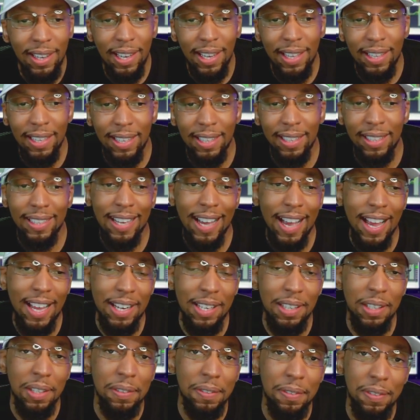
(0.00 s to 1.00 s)
and then
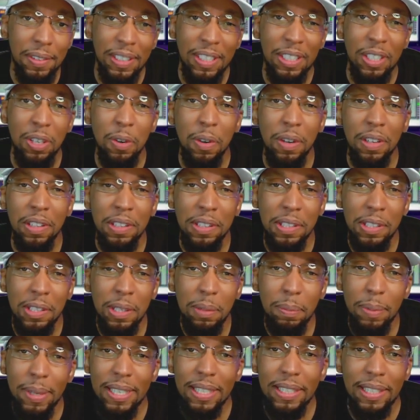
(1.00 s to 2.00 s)
kind of go a
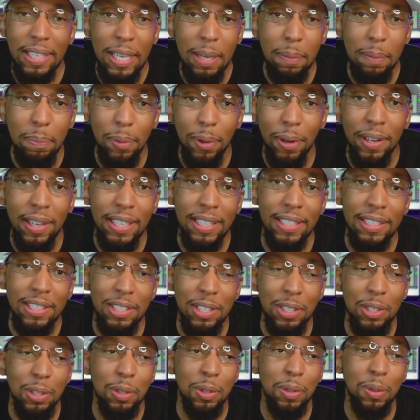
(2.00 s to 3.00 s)
little bit deeper
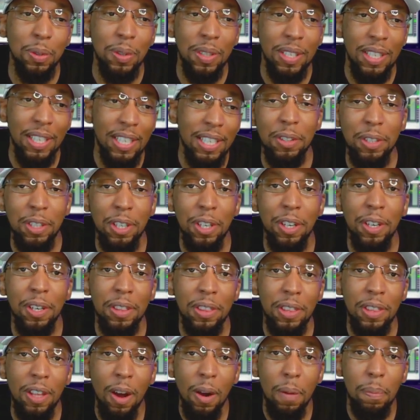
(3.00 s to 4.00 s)
into your
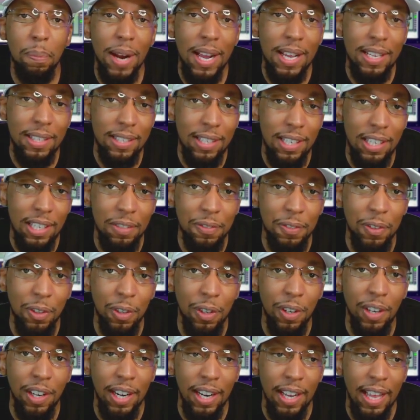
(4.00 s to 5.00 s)
thought process
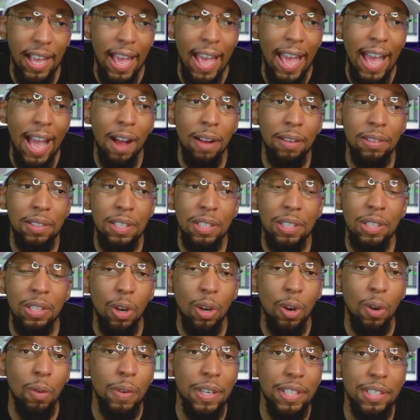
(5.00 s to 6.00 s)
for how to
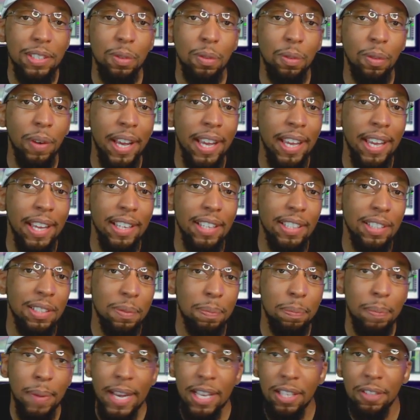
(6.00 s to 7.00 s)
know which way
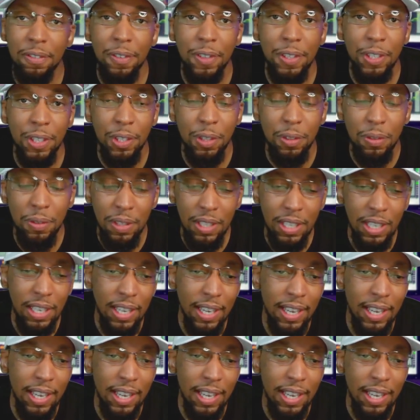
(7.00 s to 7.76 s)
is best for you.